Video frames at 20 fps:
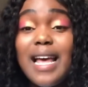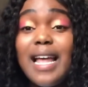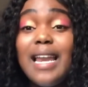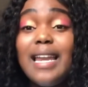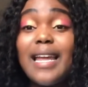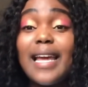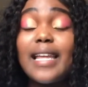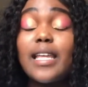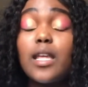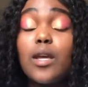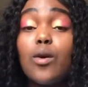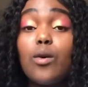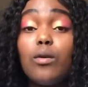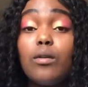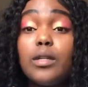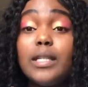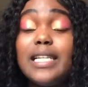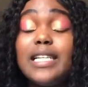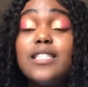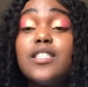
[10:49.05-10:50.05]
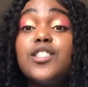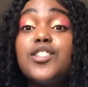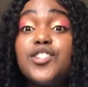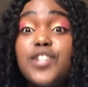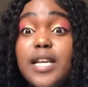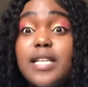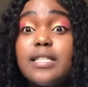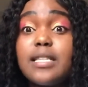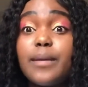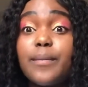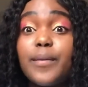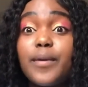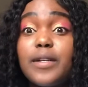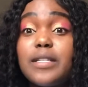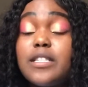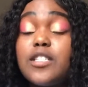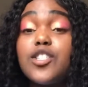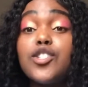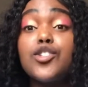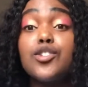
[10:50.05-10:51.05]
Like, he's stressing
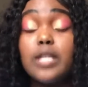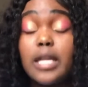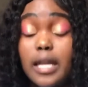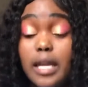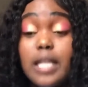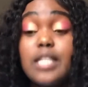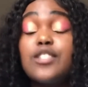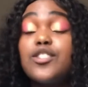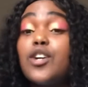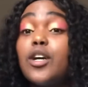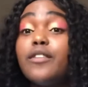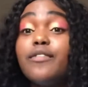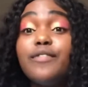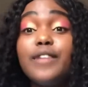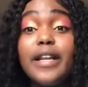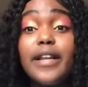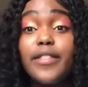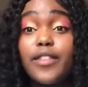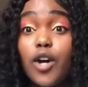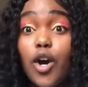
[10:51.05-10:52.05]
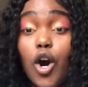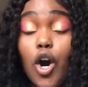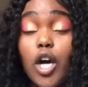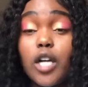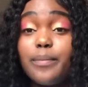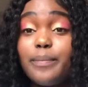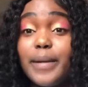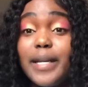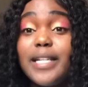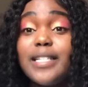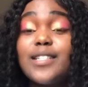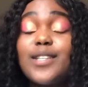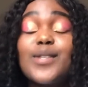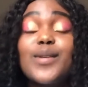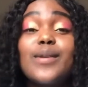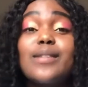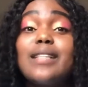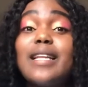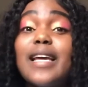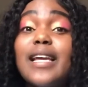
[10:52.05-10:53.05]
because he's not feeling the heartbeat. So
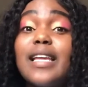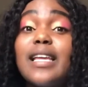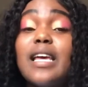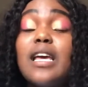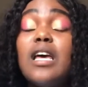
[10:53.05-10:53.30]
it's like,